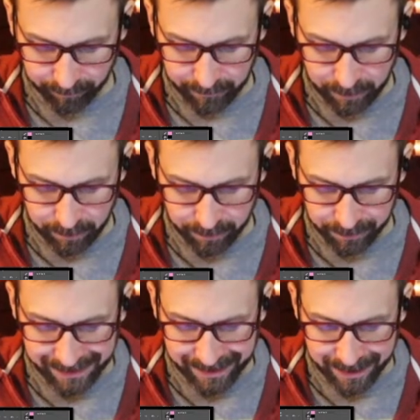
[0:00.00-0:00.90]

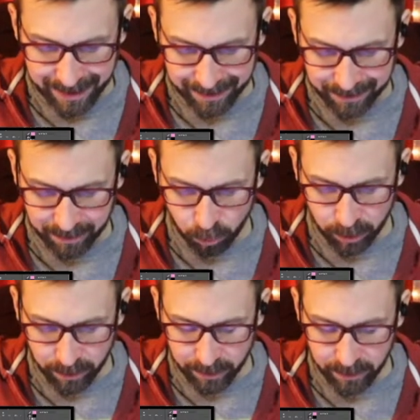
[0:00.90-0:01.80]
CTK is at
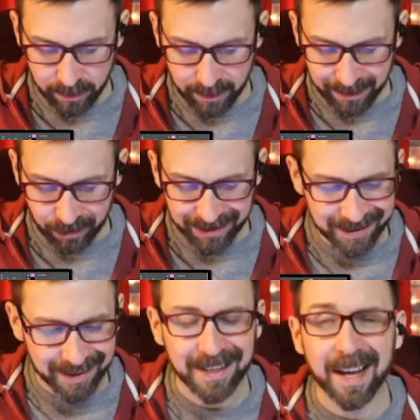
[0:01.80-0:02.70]
work. He
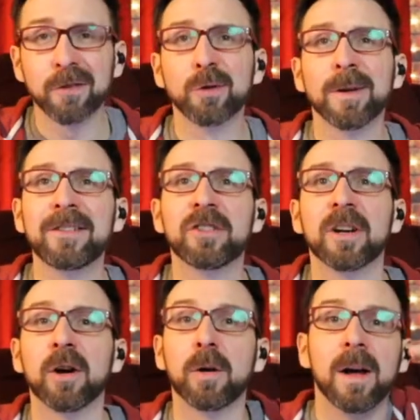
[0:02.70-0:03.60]
says, have a great
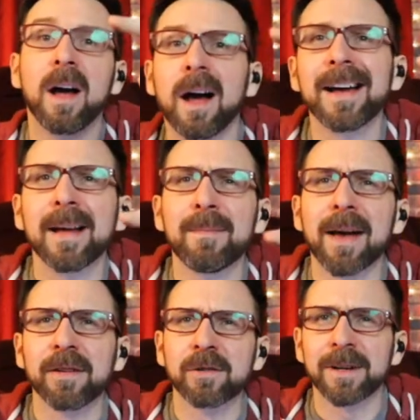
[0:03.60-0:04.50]
show. I am
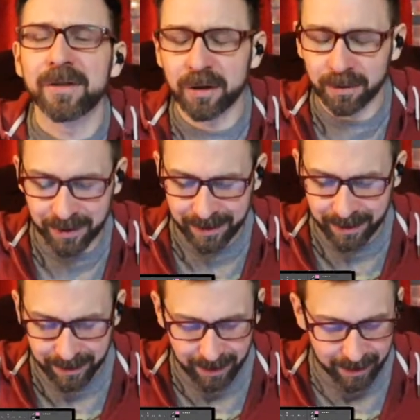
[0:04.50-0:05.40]
having a great show,
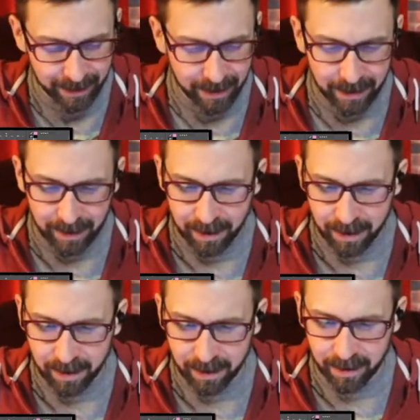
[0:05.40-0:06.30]
CTK.
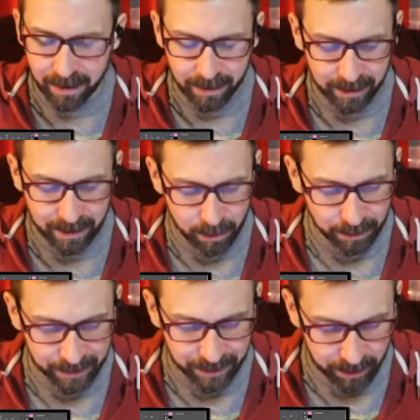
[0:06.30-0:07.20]
I will
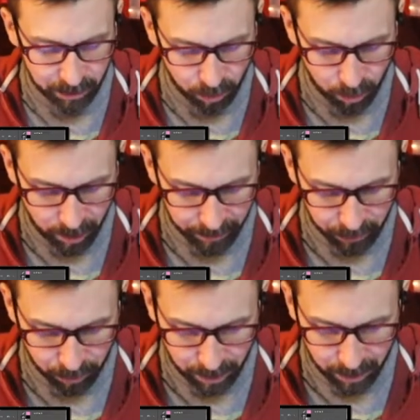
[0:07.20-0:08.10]
see you while you
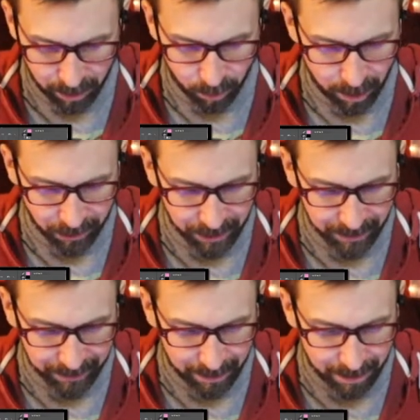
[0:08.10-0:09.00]
are watching this
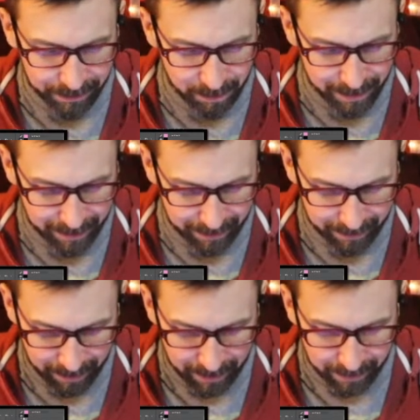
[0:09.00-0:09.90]
on demand
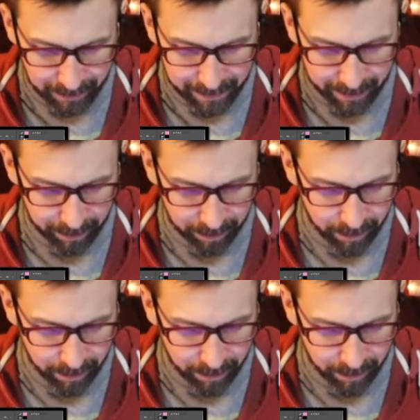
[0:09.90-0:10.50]
later.